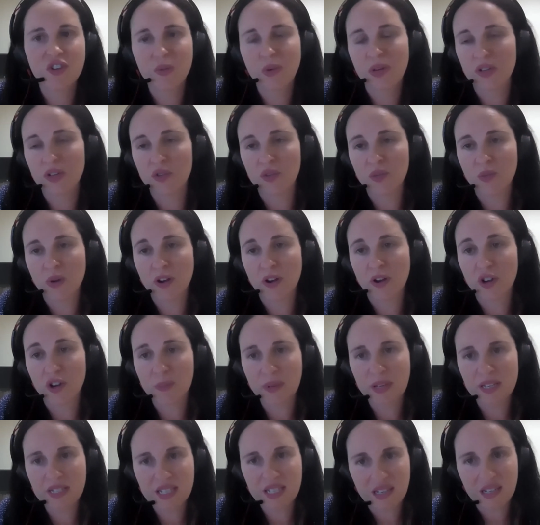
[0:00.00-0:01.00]
look, we're
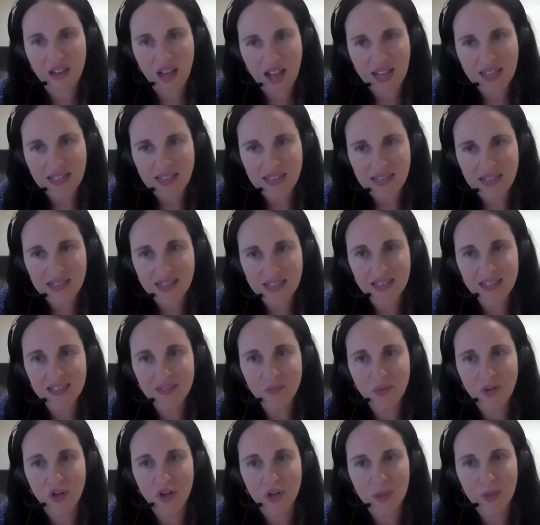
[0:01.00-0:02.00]
hoping to license it.
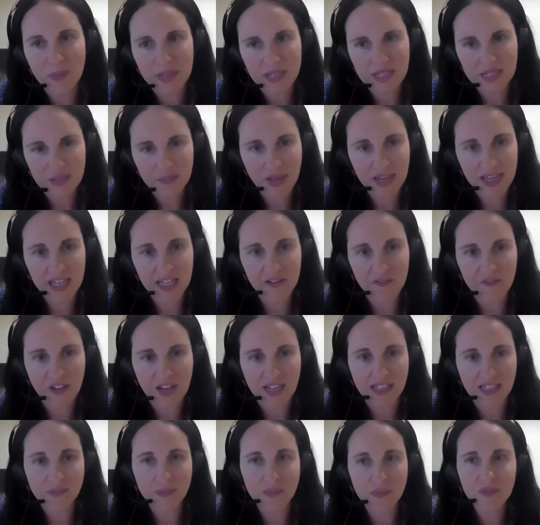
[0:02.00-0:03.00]
We're hoping to make it
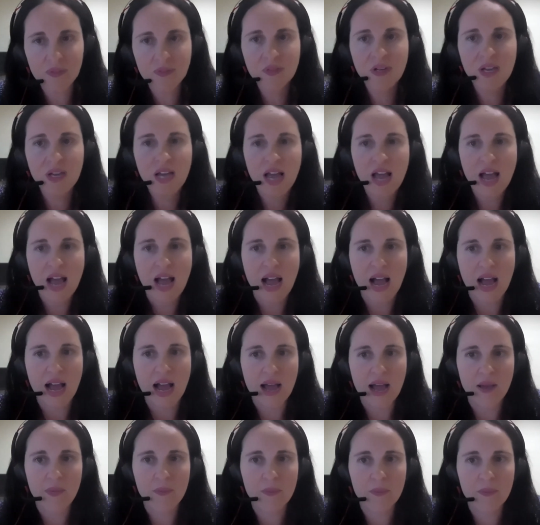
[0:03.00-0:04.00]
available,
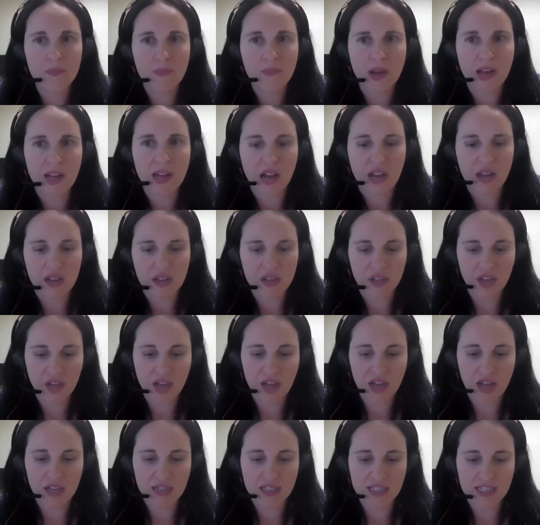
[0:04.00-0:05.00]
but
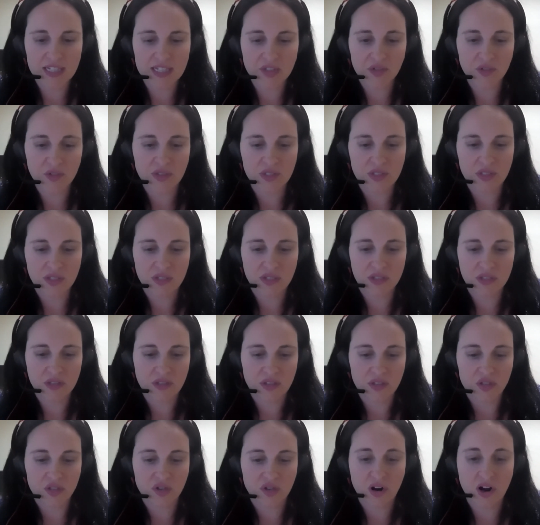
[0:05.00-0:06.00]
until the
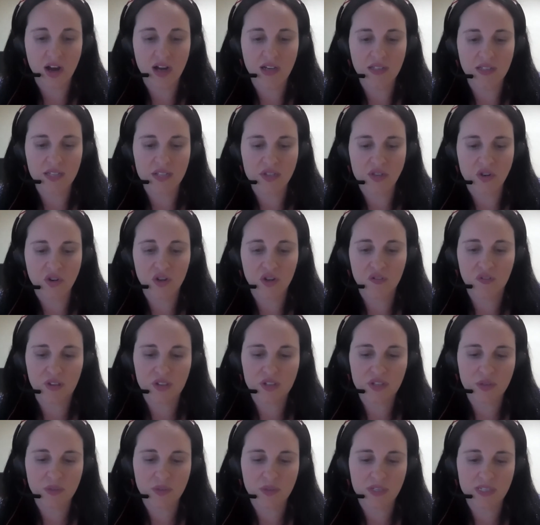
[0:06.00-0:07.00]
trial is over,
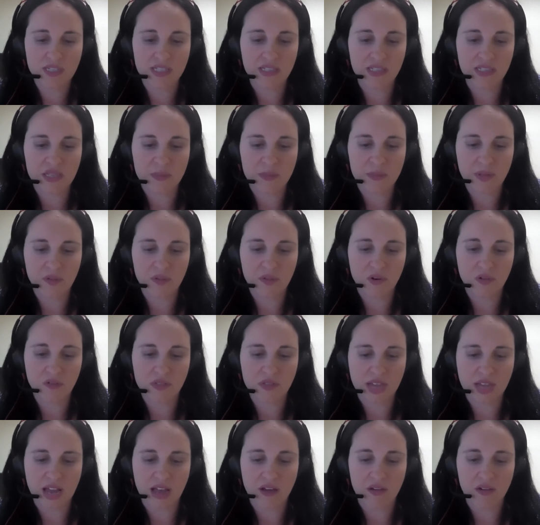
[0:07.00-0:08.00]
so until it's been rolled
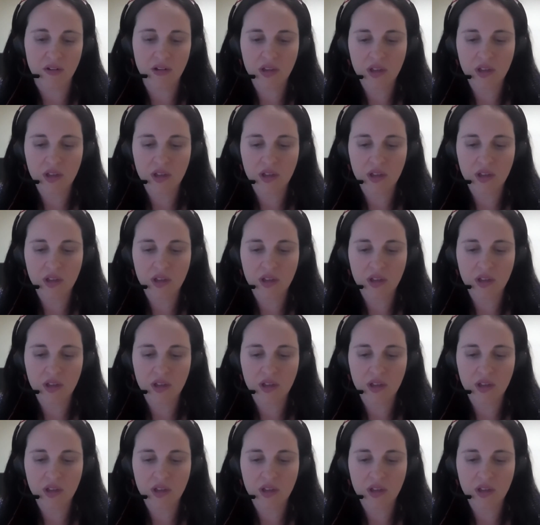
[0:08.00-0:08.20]
out,